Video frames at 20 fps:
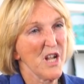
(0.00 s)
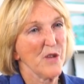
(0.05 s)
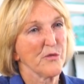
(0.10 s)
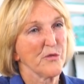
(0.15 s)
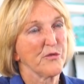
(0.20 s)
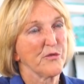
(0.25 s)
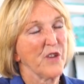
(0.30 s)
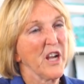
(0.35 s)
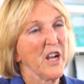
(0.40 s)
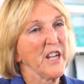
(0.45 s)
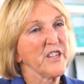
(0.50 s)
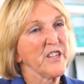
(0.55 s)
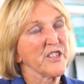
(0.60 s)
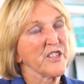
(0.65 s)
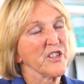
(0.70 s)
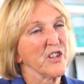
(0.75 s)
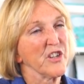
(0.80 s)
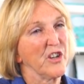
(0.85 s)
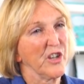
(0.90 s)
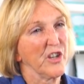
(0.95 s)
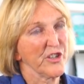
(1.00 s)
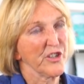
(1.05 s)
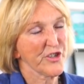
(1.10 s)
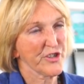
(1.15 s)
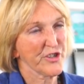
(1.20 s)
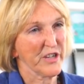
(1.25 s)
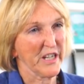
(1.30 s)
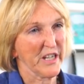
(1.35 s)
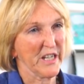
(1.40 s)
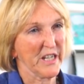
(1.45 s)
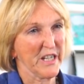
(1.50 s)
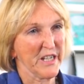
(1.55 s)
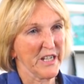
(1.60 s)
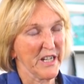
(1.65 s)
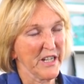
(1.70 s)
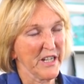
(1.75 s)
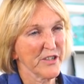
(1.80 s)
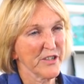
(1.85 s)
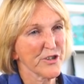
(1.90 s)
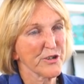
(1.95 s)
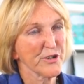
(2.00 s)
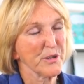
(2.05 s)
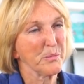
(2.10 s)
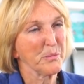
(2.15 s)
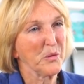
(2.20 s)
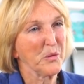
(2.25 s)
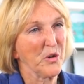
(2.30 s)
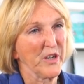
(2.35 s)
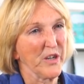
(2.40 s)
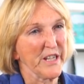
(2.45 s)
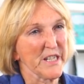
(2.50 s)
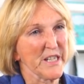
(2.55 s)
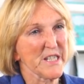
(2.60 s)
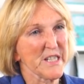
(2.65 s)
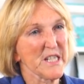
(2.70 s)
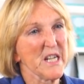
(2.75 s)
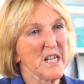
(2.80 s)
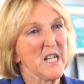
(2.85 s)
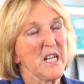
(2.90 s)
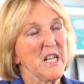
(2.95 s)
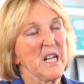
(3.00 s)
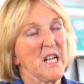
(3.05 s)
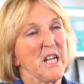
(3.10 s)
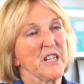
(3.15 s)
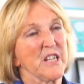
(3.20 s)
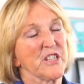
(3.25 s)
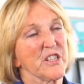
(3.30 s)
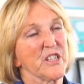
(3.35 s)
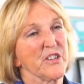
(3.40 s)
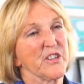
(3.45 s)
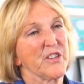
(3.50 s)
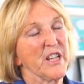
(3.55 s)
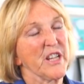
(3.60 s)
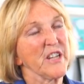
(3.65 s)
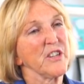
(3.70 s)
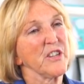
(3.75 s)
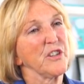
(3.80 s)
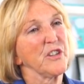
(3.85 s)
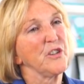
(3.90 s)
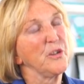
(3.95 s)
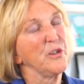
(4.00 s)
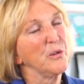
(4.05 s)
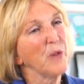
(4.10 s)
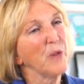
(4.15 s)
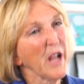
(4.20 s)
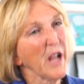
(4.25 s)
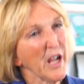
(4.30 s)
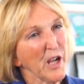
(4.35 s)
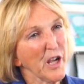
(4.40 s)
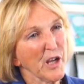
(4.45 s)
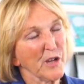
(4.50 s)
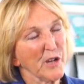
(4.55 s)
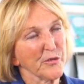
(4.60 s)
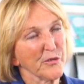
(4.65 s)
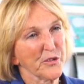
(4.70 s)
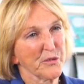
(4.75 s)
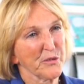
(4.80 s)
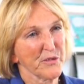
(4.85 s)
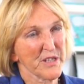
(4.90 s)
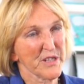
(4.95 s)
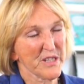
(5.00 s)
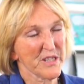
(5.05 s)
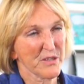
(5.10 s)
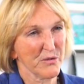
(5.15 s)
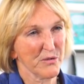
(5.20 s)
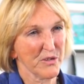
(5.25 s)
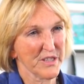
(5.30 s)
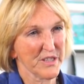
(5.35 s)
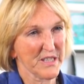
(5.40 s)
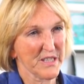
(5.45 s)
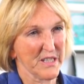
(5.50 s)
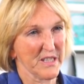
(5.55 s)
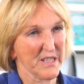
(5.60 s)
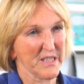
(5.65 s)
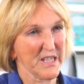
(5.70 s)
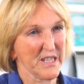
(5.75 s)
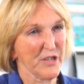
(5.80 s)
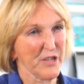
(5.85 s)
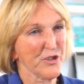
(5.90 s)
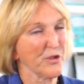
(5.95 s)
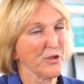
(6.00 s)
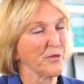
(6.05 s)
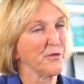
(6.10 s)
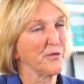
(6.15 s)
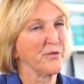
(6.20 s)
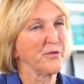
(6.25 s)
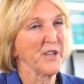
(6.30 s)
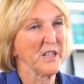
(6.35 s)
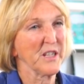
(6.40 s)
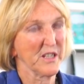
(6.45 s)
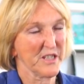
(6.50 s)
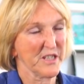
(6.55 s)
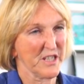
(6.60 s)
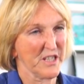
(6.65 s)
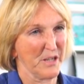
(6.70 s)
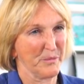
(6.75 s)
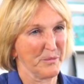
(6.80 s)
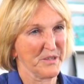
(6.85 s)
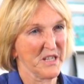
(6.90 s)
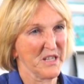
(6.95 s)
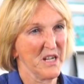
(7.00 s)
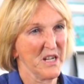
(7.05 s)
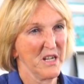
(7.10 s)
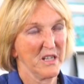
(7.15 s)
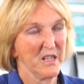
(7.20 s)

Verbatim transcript: Find an entree, an entry point, and then you have the resources at your fingertips.